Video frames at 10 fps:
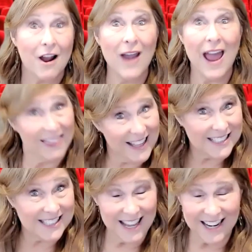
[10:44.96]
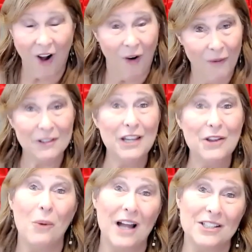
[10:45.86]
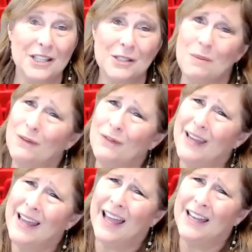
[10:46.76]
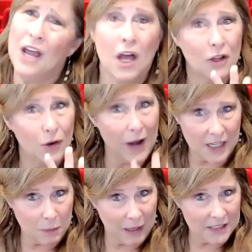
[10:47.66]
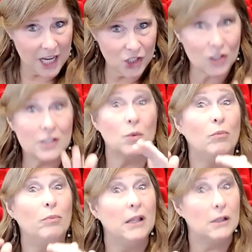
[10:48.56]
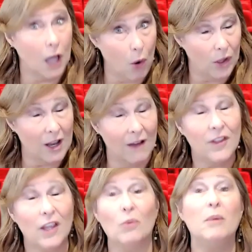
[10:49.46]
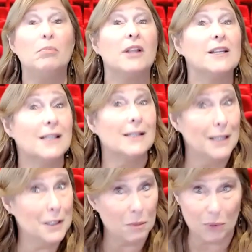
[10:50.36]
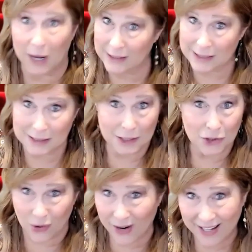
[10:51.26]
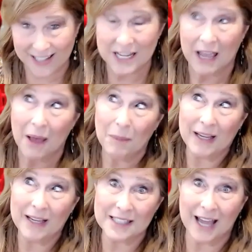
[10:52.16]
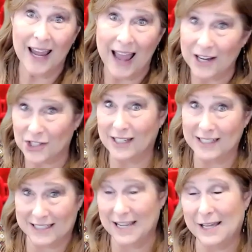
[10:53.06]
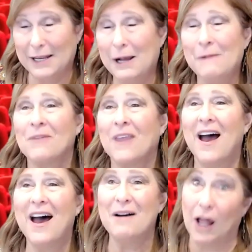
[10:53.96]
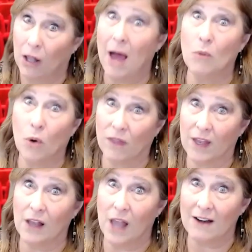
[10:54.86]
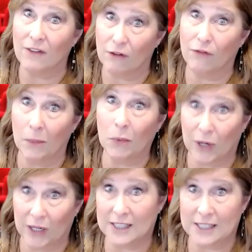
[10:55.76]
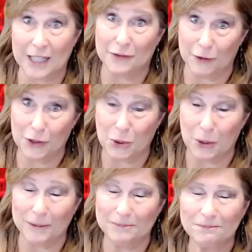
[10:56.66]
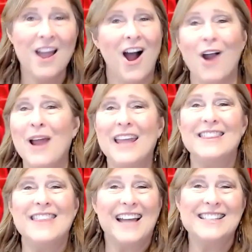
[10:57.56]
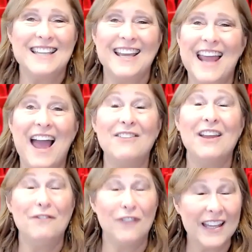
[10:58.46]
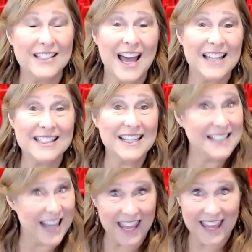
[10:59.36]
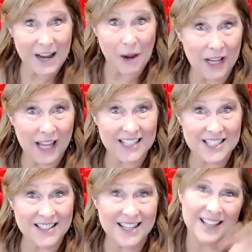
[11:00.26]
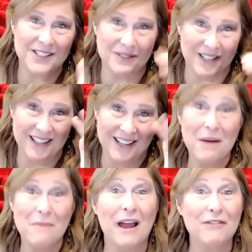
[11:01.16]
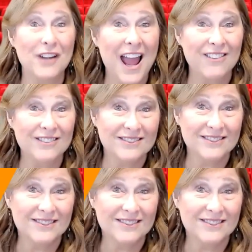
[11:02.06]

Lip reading: All right, that's it. Hopefully you'll watch this movie and your expectations will be low enough that you'll be pleasantly surprised and enjoy it, because I actually did a lot more than a lot of other film critics, that's for sure. All right, that's it. Have a fantastic day will catch you in the next one. Bye for now.